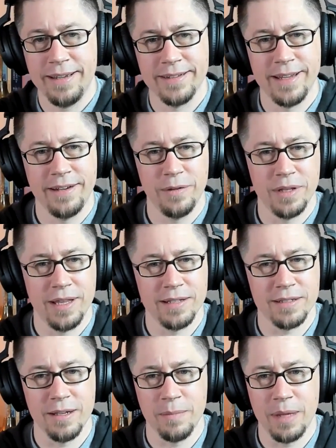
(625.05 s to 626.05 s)
Because I know that
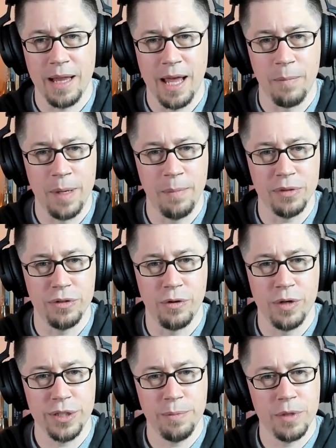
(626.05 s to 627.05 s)
that's something a lot of people do.
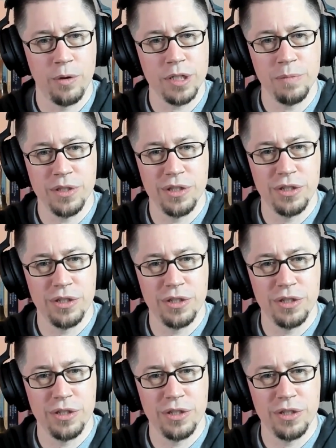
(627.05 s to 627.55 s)
Christmas